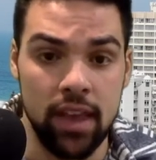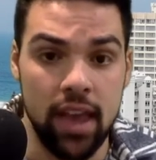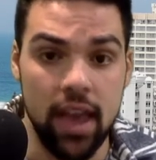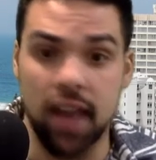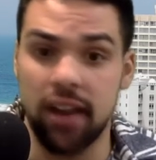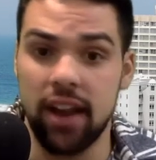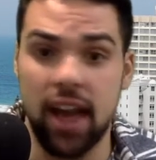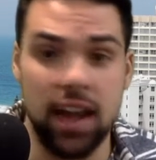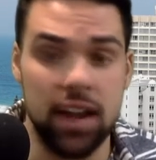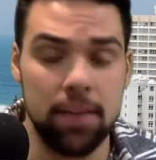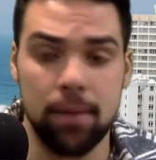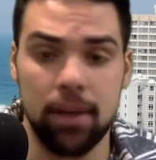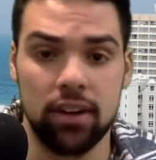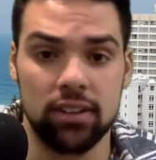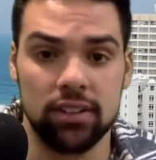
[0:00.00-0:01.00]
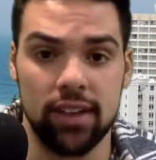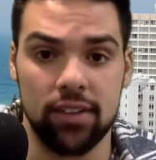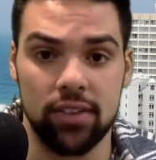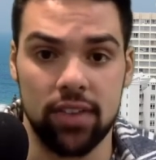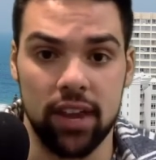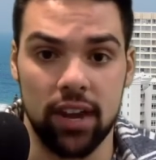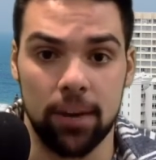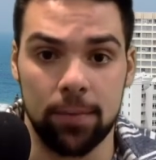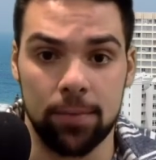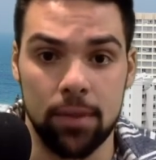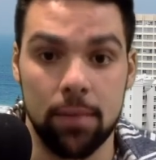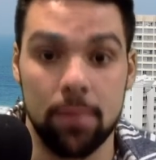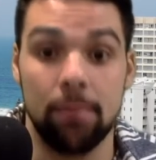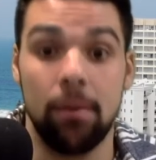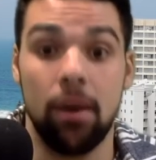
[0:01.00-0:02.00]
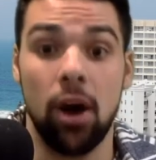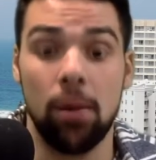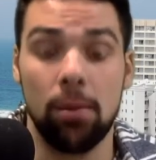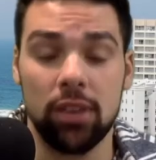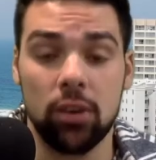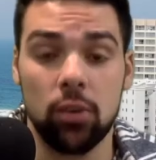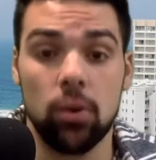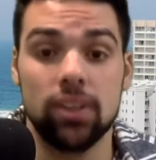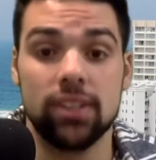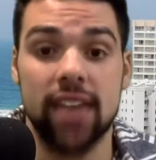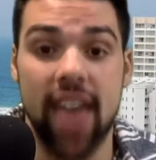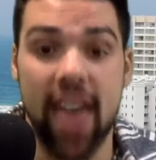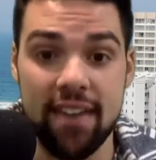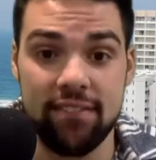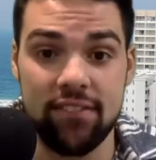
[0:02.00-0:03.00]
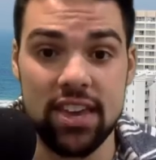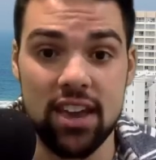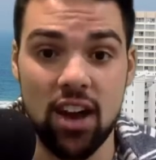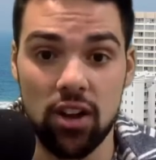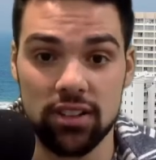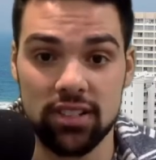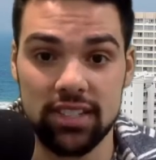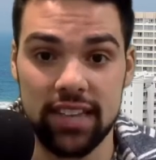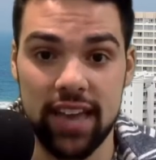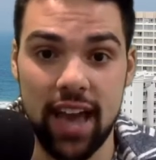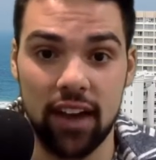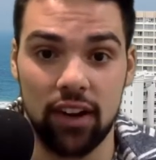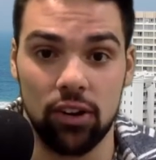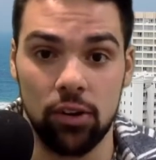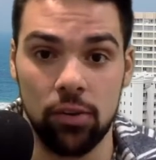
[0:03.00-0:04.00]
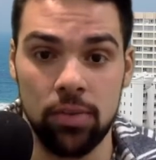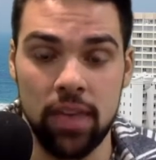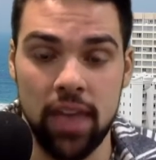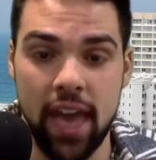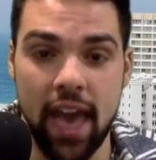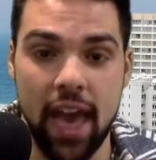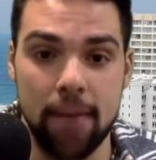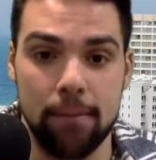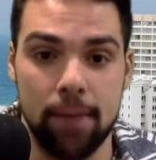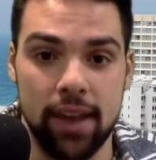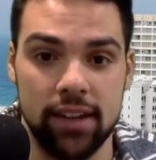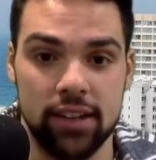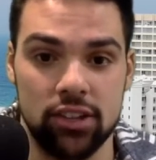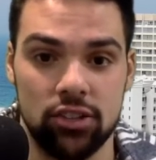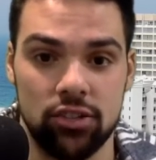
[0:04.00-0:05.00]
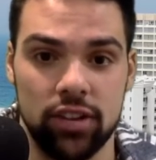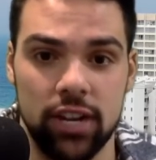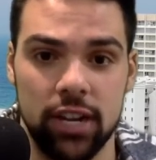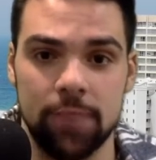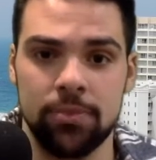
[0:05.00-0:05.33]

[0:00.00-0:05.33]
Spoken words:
And any bettors out there? Public was heavy on Seattle at -3.